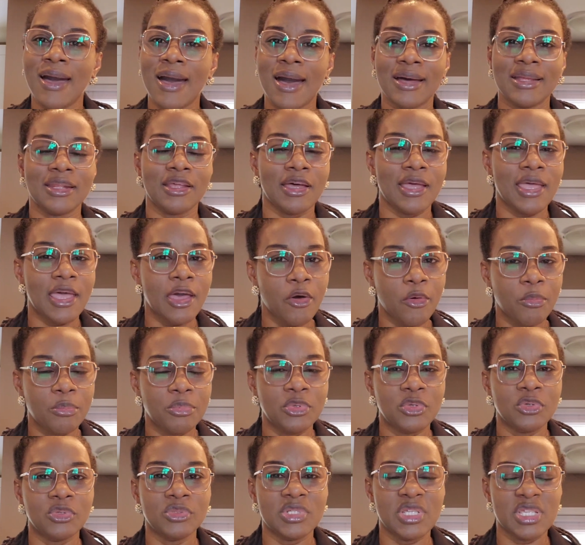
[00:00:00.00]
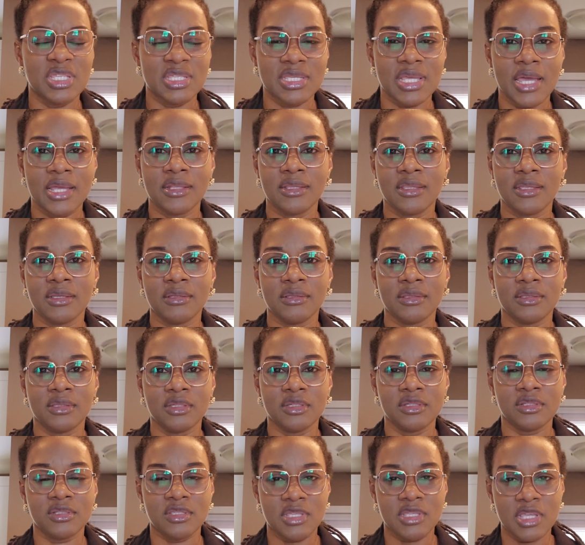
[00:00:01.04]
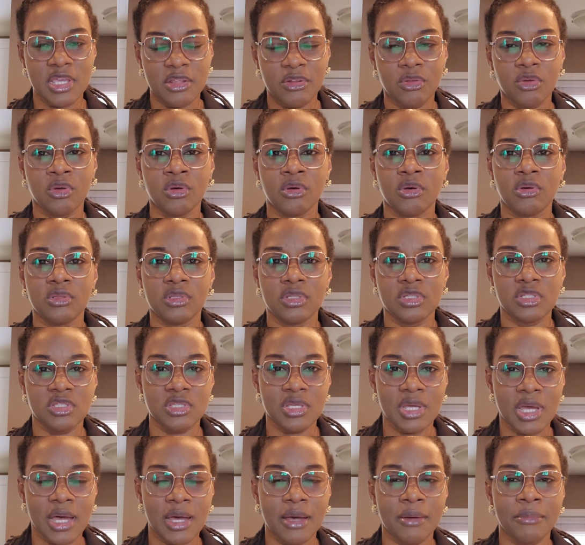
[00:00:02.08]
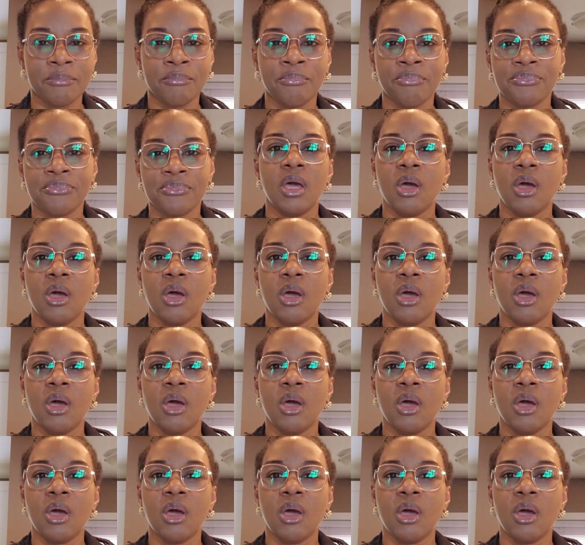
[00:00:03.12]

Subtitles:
and help you decide the tenor or the term,